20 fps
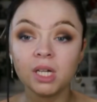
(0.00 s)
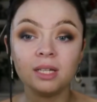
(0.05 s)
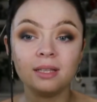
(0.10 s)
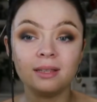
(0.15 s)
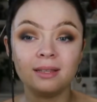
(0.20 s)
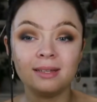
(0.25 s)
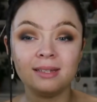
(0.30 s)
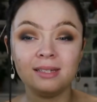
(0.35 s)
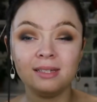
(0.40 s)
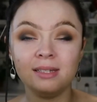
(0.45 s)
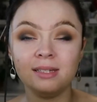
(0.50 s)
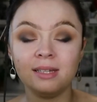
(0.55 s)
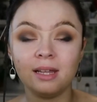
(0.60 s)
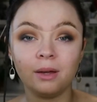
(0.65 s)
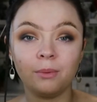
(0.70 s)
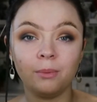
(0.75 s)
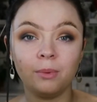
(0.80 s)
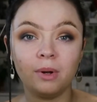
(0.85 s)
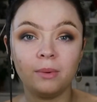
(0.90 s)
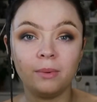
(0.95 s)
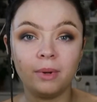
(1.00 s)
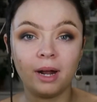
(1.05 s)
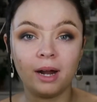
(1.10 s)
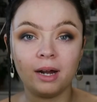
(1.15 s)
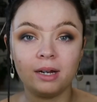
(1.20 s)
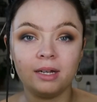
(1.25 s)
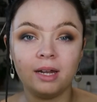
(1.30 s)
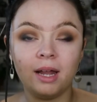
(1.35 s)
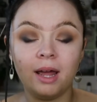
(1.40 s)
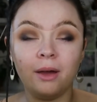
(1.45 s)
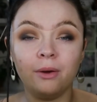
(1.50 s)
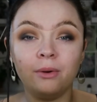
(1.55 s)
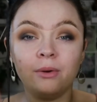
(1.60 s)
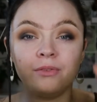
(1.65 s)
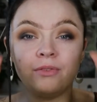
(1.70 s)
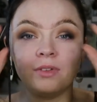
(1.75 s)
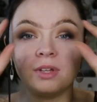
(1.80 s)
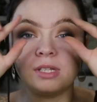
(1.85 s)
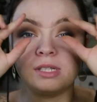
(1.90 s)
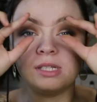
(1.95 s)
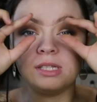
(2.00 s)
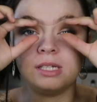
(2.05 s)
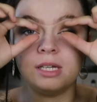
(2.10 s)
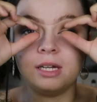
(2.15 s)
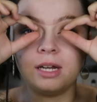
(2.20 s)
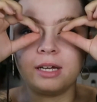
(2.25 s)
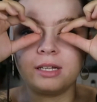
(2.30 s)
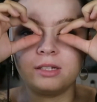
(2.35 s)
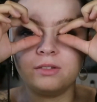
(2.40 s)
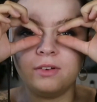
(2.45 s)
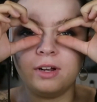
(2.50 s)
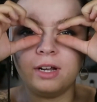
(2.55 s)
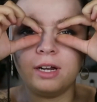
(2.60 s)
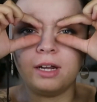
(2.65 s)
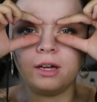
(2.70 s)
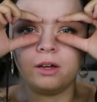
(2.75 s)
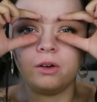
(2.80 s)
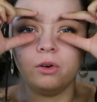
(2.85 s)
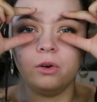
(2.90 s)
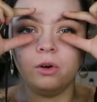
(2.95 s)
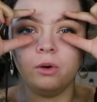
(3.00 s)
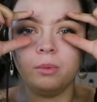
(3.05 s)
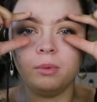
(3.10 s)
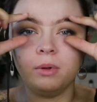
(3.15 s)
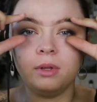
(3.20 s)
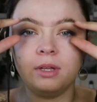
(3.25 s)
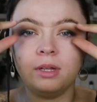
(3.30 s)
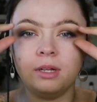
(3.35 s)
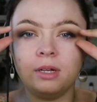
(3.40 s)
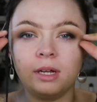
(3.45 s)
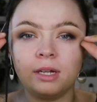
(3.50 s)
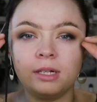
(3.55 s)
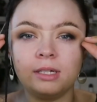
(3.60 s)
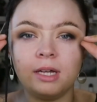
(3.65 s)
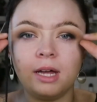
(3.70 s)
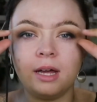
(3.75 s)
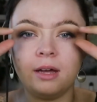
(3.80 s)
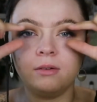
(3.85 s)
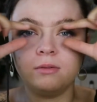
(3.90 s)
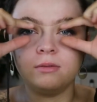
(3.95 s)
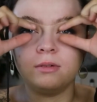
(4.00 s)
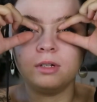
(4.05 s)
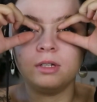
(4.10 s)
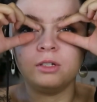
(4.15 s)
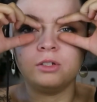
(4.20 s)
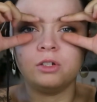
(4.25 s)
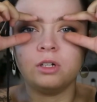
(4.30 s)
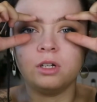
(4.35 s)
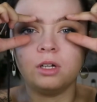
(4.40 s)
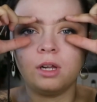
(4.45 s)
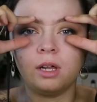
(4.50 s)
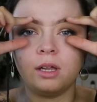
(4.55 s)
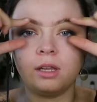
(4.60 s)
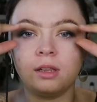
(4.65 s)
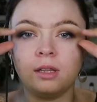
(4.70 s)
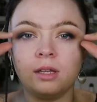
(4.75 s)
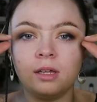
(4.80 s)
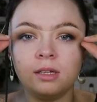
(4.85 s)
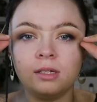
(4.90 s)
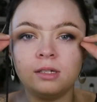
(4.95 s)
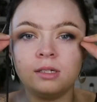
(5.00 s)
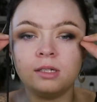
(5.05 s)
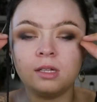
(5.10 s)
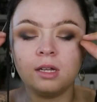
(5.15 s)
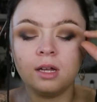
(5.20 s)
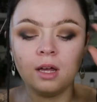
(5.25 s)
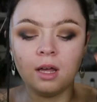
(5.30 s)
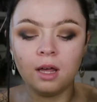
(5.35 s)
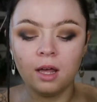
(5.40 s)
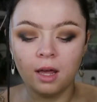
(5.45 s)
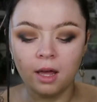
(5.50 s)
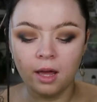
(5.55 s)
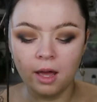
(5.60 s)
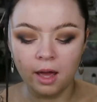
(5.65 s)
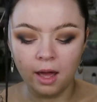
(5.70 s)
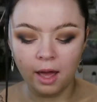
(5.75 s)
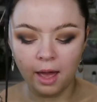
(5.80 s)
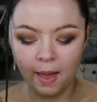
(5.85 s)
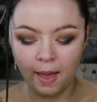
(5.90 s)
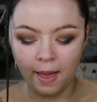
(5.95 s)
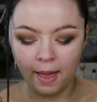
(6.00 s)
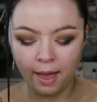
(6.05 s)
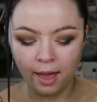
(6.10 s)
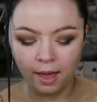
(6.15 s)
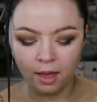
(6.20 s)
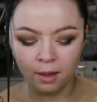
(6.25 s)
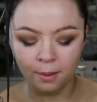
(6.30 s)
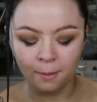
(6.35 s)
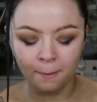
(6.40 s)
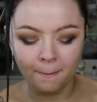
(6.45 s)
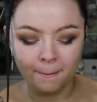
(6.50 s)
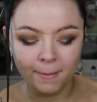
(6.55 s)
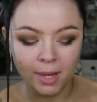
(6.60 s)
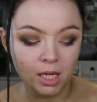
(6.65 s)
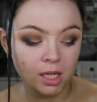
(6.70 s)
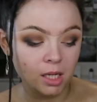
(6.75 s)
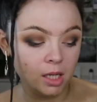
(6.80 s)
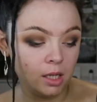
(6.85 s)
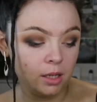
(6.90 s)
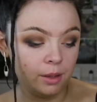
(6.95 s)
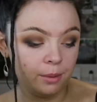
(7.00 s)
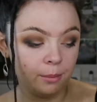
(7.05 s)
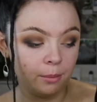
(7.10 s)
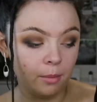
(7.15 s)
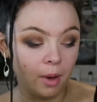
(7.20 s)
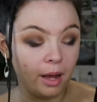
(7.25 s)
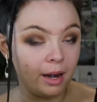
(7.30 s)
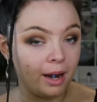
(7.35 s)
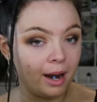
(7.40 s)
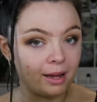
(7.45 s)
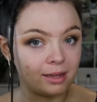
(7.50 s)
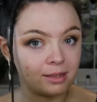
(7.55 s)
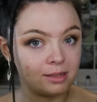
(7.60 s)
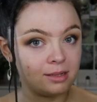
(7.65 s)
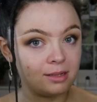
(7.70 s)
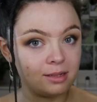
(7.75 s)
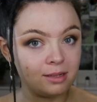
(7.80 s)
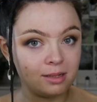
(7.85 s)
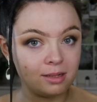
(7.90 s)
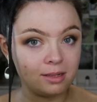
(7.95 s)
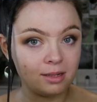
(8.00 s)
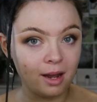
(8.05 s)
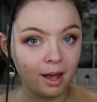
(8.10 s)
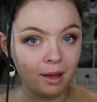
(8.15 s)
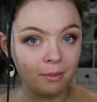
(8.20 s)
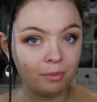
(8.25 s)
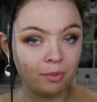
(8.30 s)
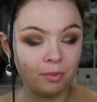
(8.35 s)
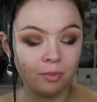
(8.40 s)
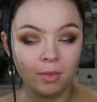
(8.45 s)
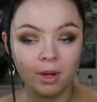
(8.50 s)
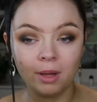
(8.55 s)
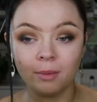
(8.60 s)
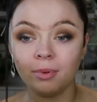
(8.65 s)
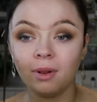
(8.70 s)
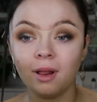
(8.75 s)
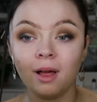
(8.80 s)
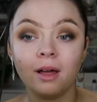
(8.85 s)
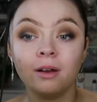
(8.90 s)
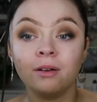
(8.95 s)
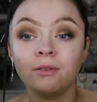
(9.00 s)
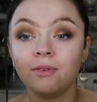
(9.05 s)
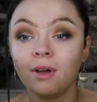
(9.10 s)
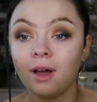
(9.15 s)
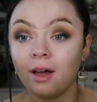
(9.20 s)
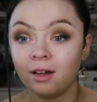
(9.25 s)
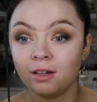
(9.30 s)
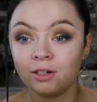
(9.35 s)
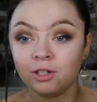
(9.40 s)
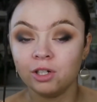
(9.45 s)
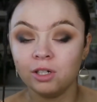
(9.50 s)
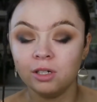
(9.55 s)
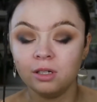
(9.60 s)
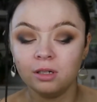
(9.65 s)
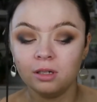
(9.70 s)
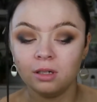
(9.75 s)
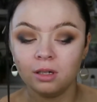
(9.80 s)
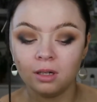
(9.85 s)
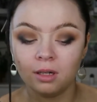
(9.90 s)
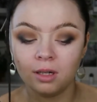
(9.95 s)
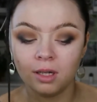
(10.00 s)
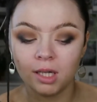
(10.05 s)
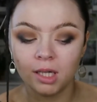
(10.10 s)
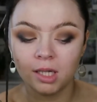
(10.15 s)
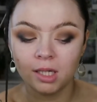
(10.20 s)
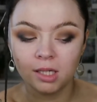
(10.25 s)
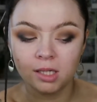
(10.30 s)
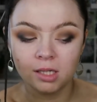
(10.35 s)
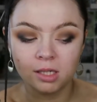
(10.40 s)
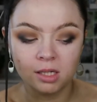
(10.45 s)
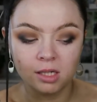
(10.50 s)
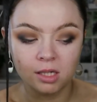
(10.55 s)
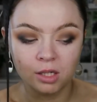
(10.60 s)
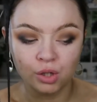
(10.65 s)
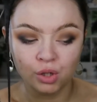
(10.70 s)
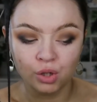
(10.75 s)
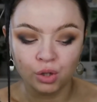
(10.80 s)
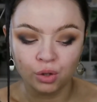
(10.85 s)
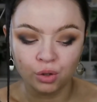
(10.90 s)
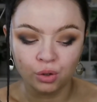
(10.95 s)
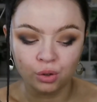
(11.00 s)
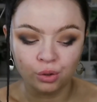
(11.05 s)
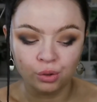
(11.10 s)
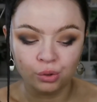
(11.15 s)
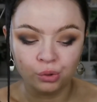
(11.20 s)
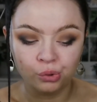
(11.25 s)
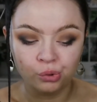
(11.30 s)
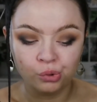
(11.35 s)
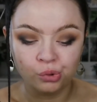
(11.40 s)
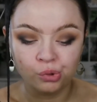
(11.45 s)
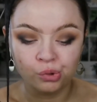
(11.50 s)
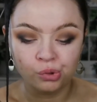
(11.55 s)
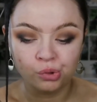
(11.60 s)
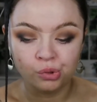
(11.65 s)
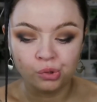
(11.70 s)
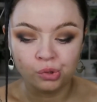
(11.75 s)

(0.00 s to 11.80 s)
This is like where we are now. If you can see, like, it's very like up and then like down, literally like this. My next step, my plan of action, is to